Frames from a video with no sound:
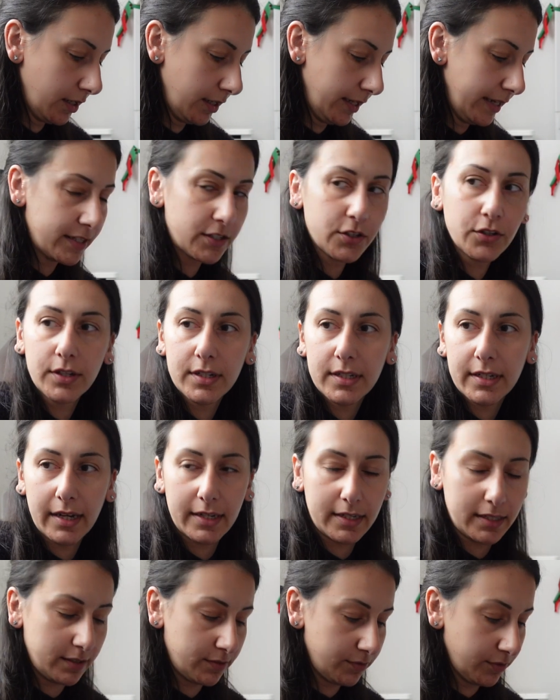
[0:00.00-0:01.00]
let's do the
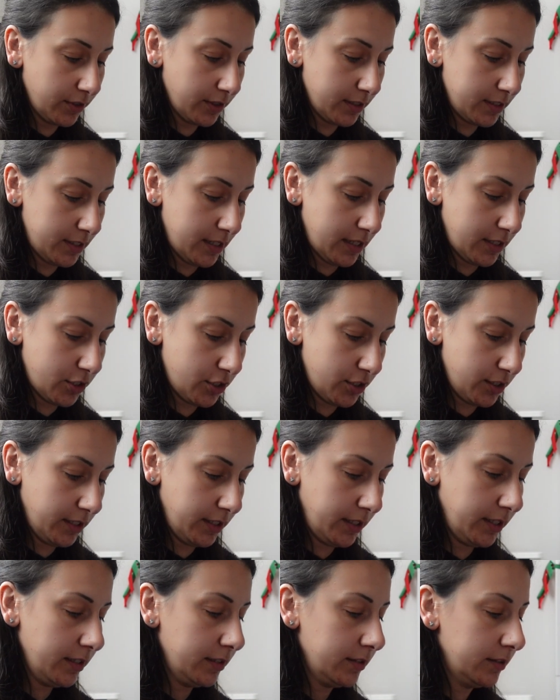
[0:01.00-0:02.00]
teddies first,
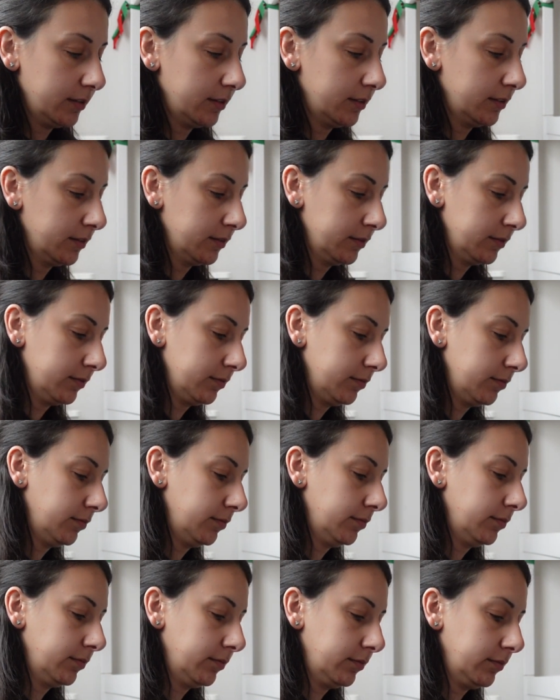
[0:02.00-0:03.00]
actually. Hey,
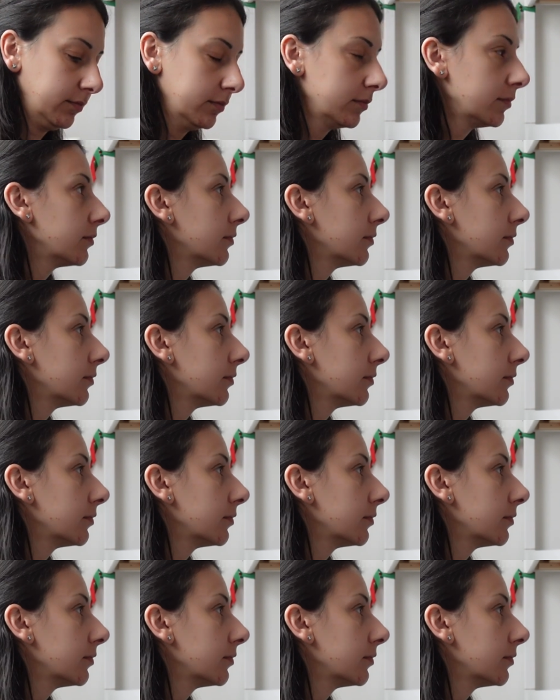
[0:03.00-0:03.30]
mommy.